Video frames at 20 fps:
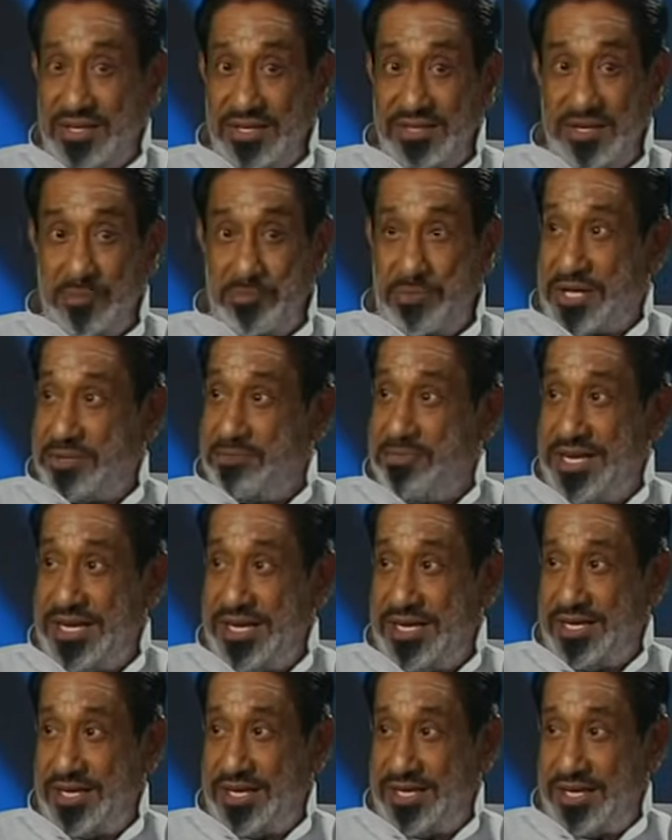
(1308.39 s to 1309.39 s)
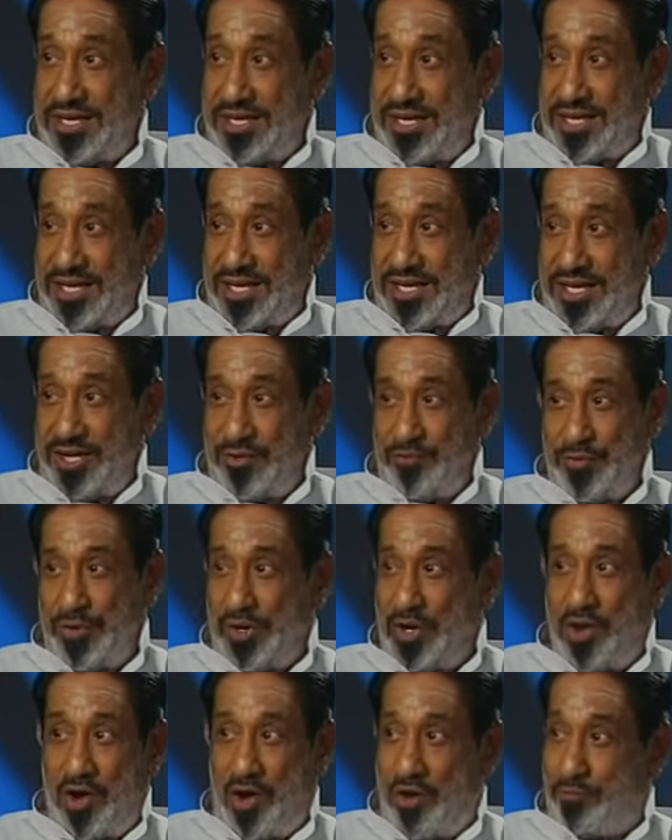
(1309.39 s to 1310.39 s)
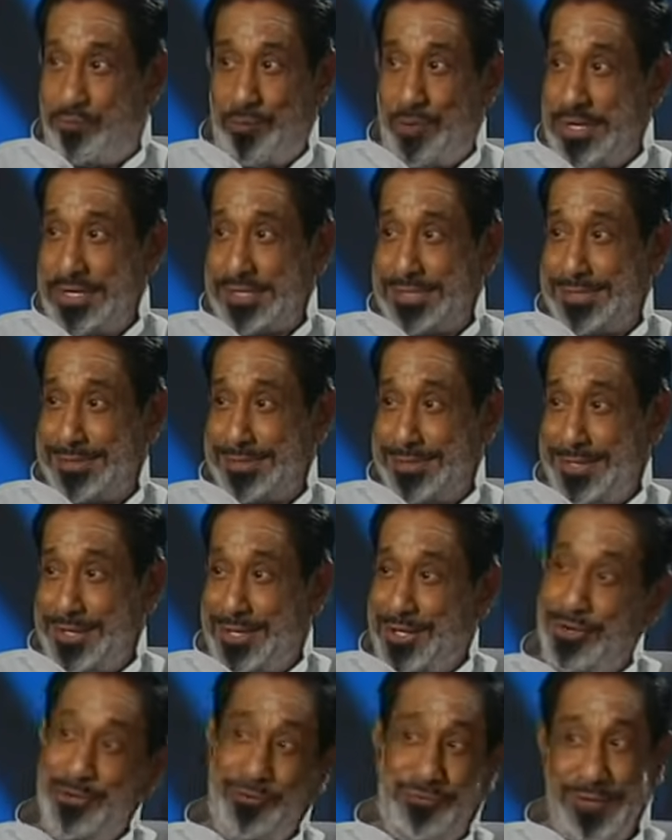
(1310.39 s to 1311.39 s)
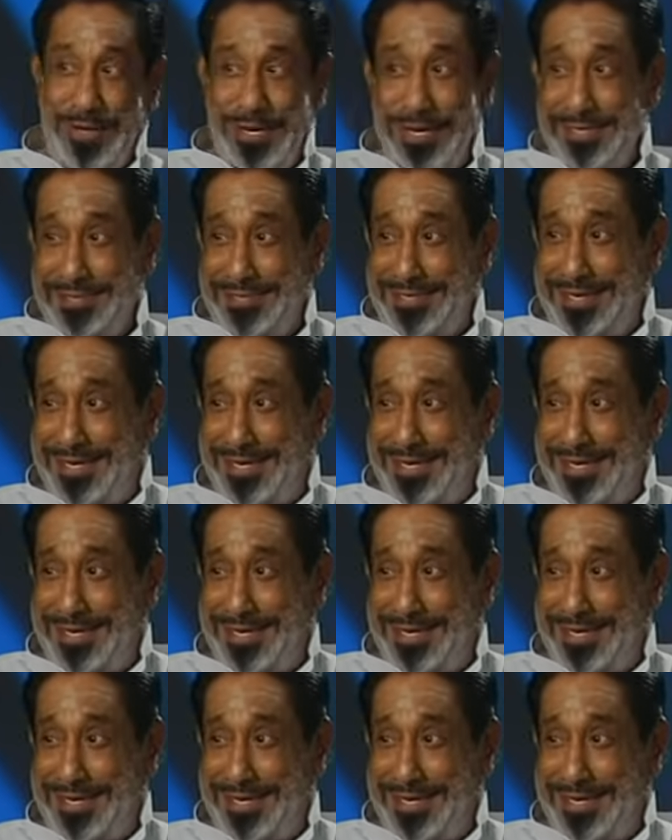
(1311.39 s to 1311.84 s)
The Padmini, if you laugh once, you finish.